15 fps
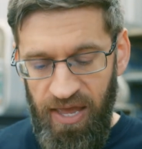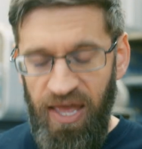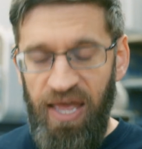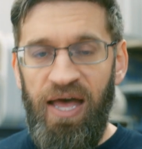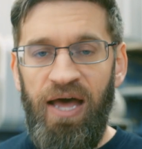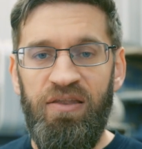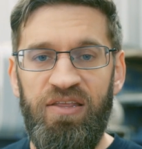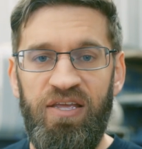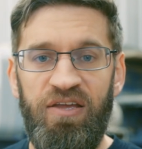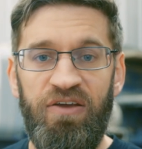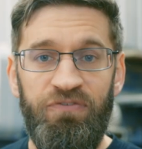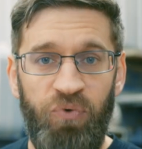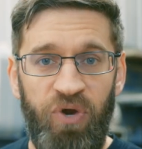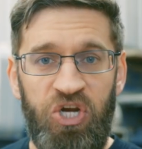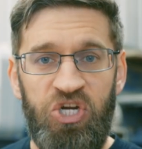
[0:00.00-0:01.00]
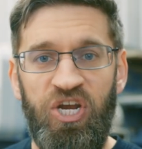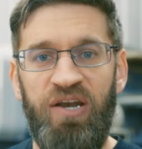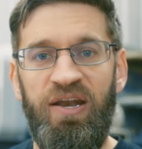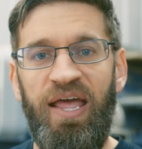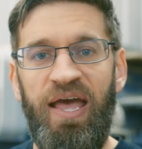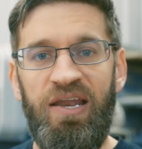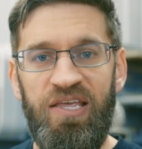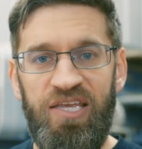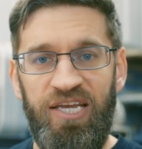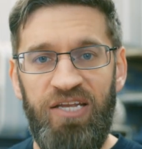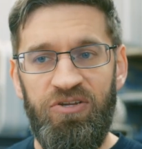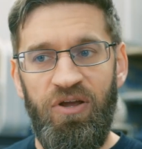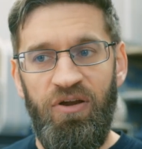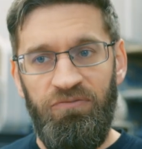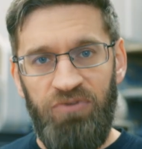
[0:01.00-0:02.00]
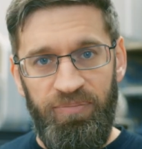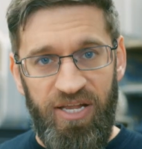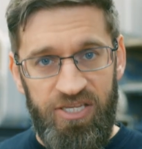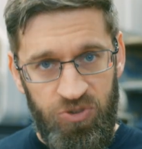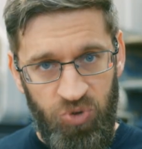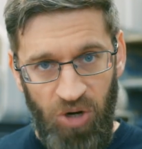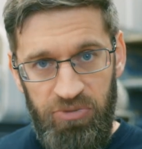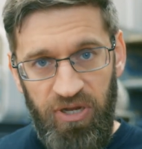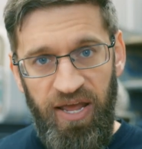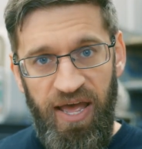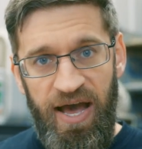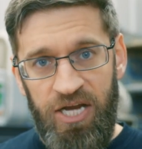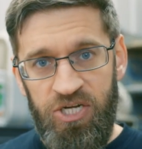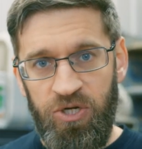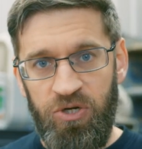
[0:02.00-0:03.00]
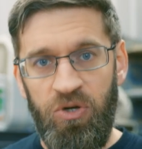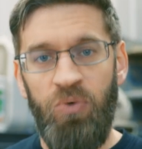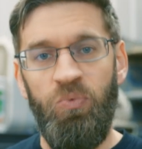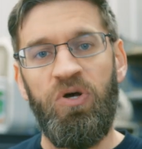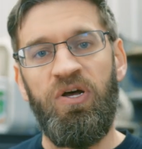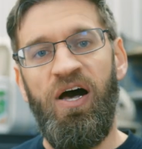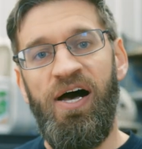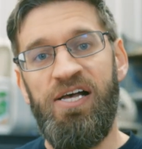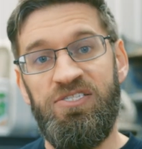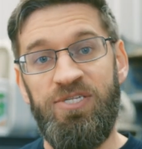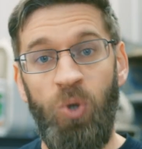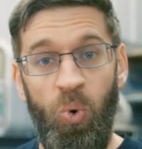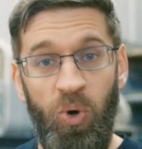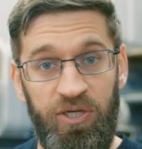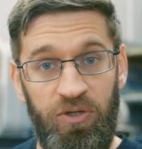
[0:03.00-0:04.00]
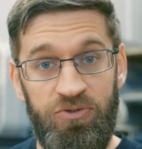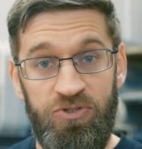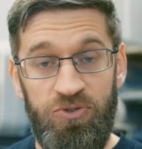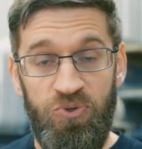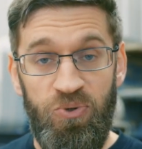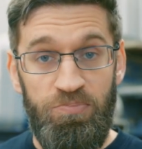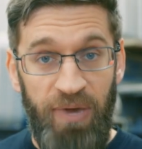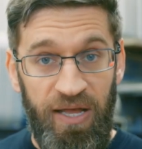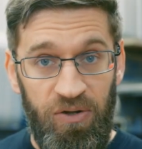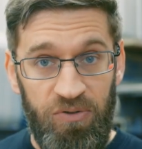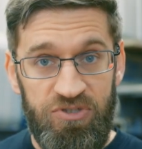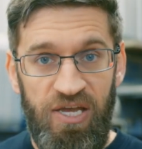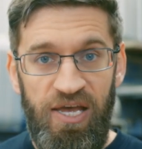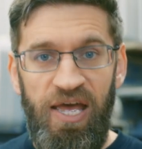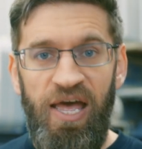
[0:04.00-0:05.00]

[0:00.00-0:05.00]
and the friction and heat from that scrubbing action will cause the oil to melt